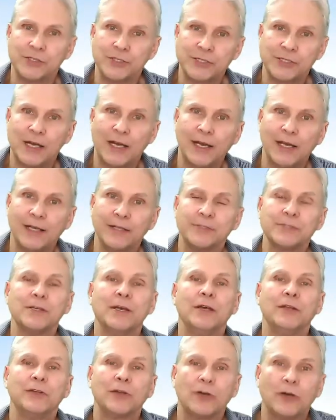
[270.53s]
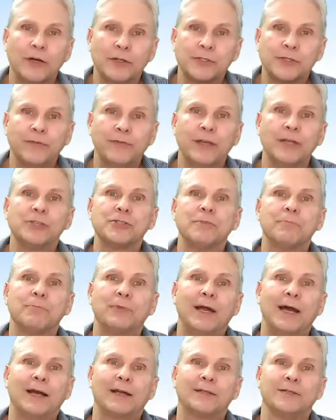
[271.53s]
science to conservation
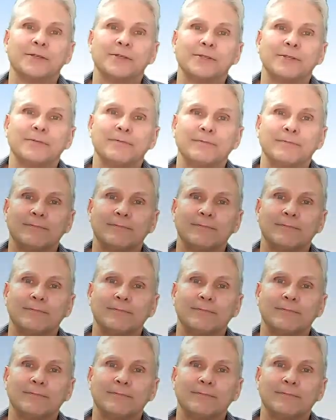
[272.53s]
practice.